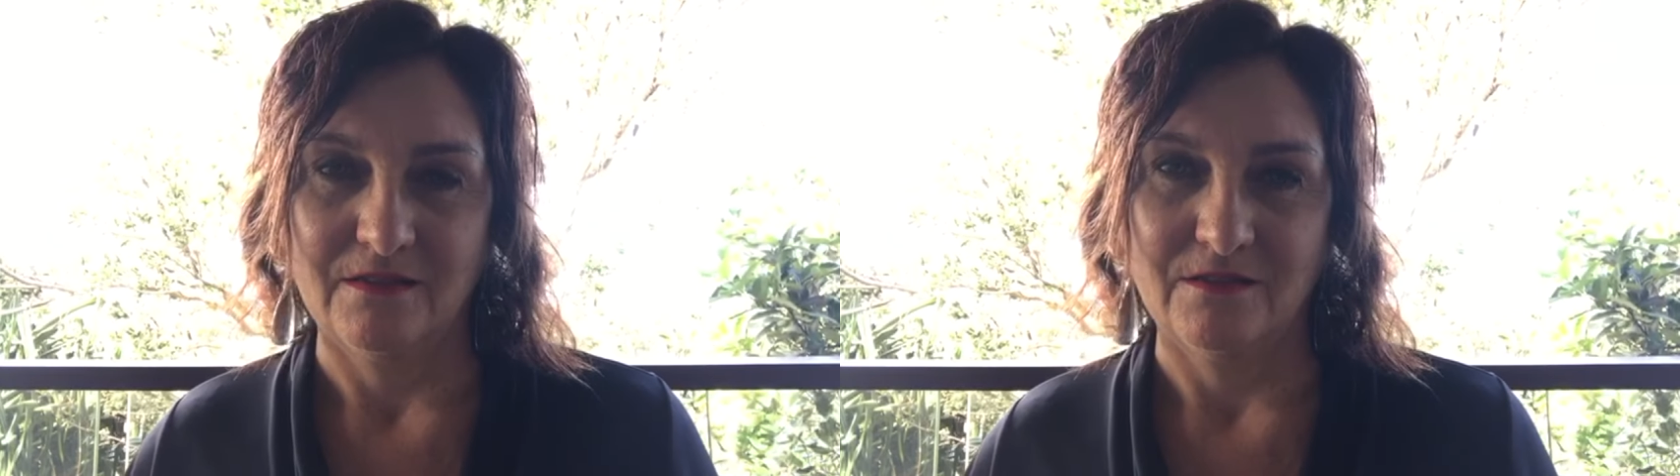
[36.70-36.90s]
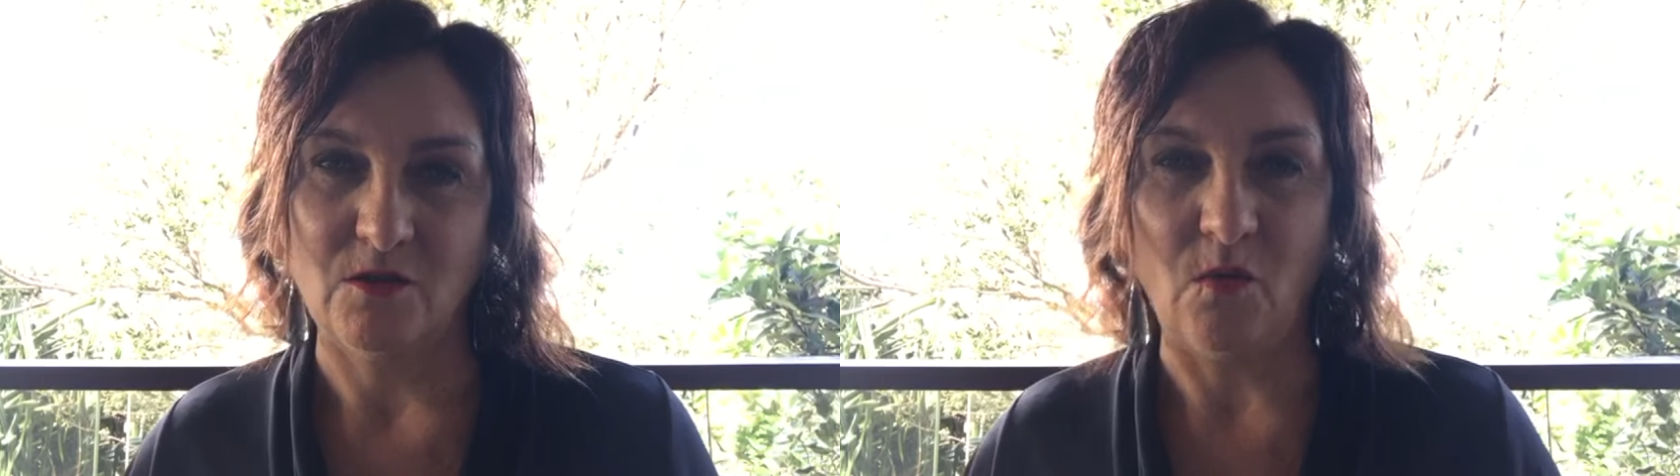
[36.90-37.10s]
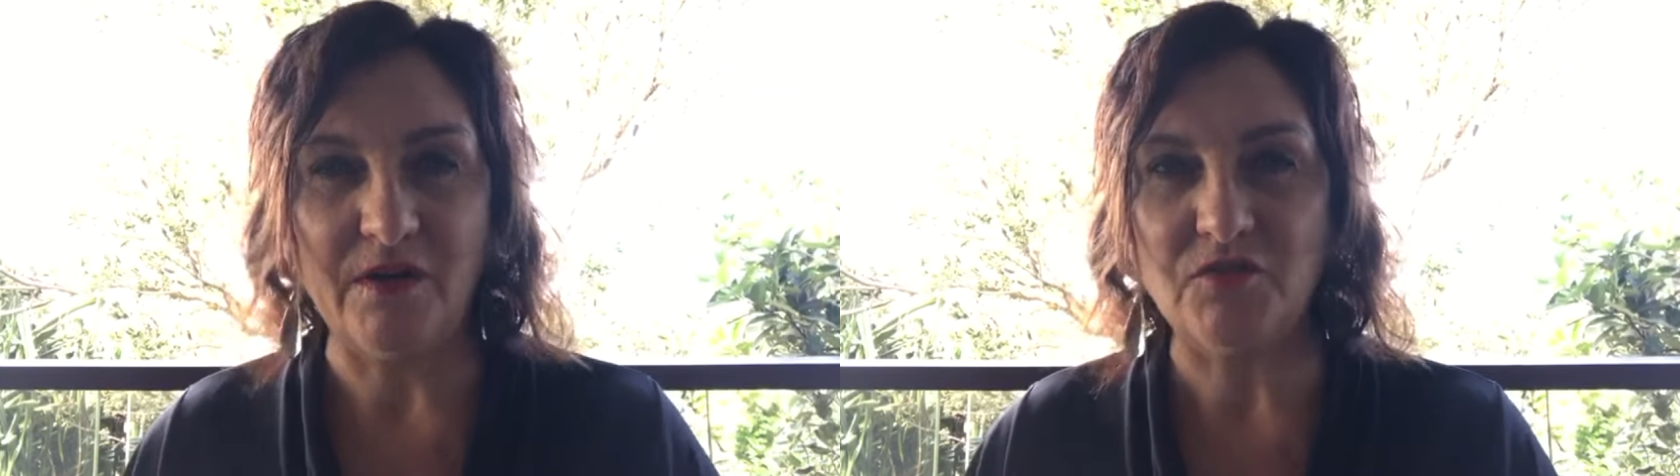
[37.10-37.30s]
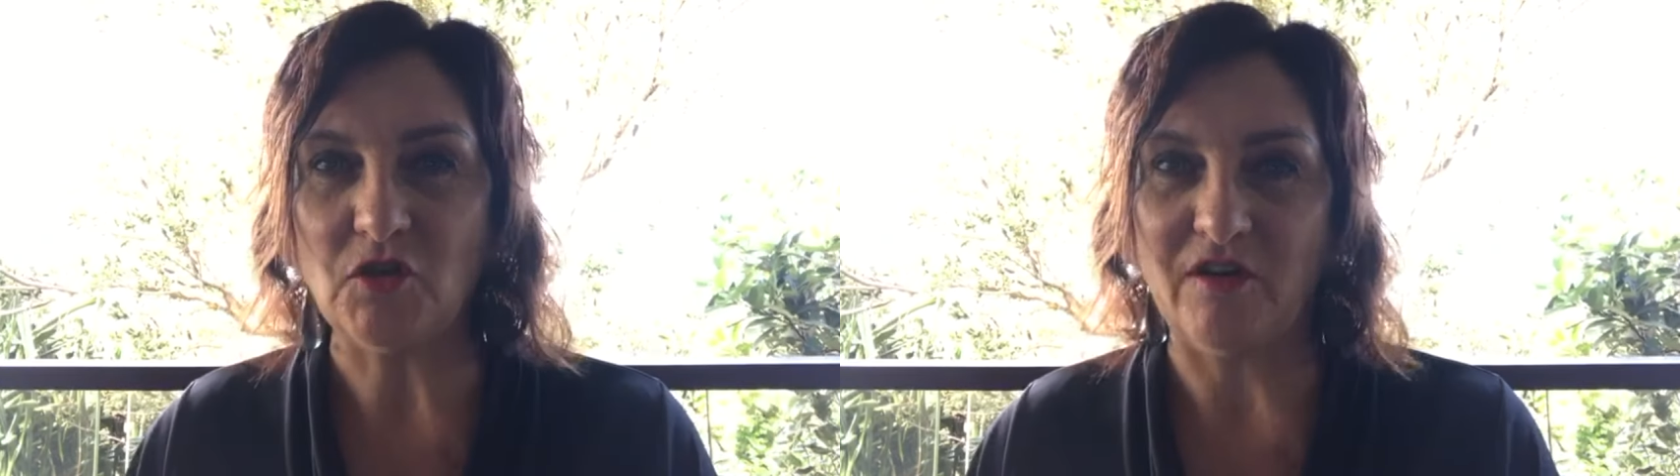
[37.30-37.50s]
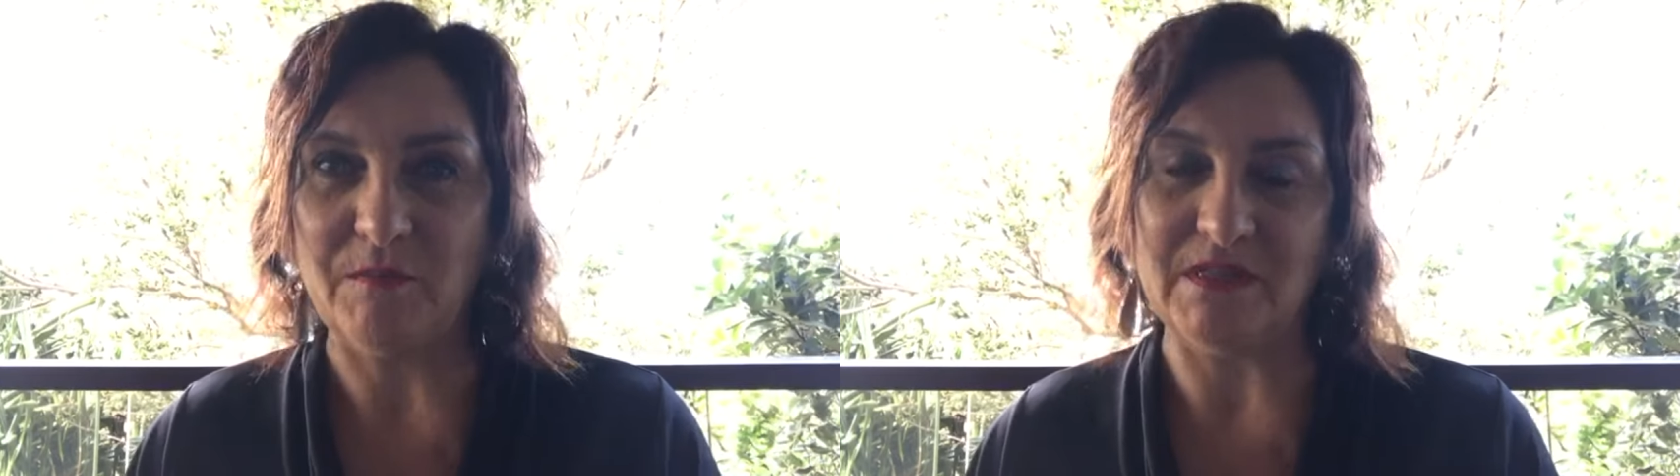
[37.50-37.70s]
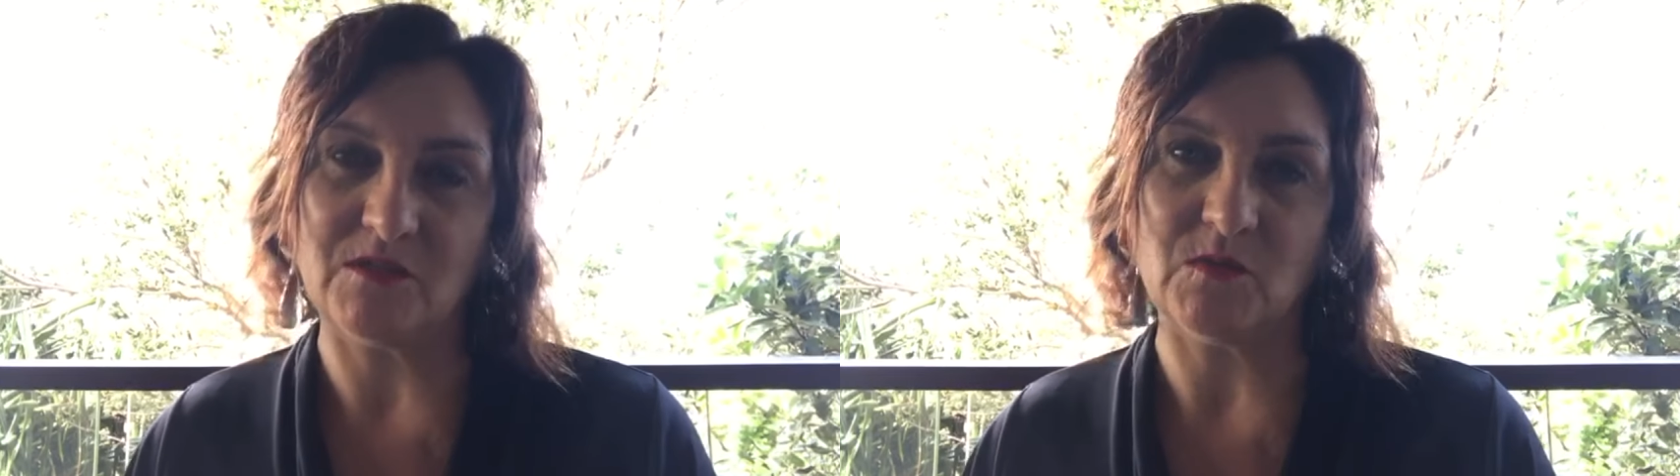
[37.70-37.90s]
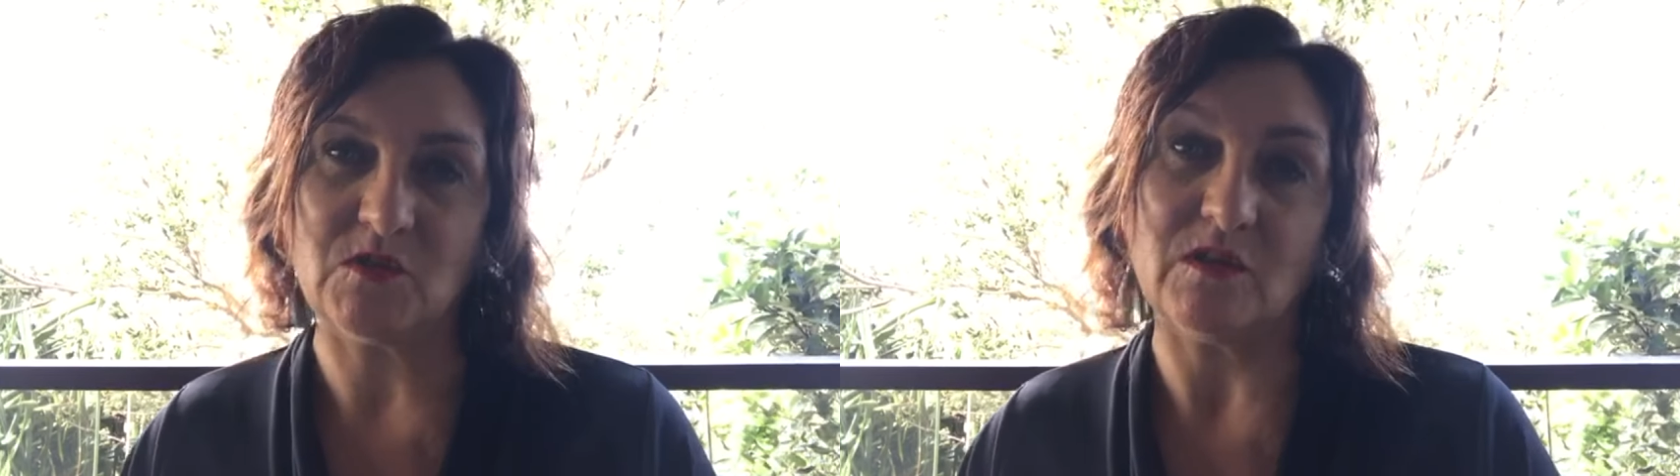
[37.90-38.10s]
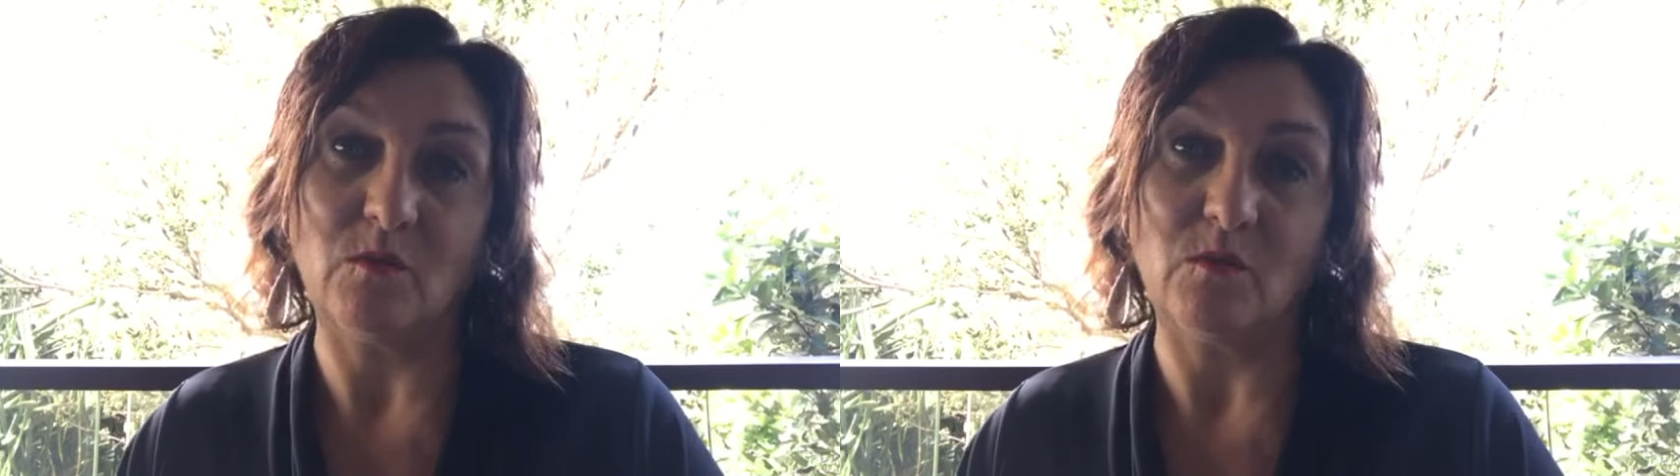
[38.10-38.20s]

So what if joy of business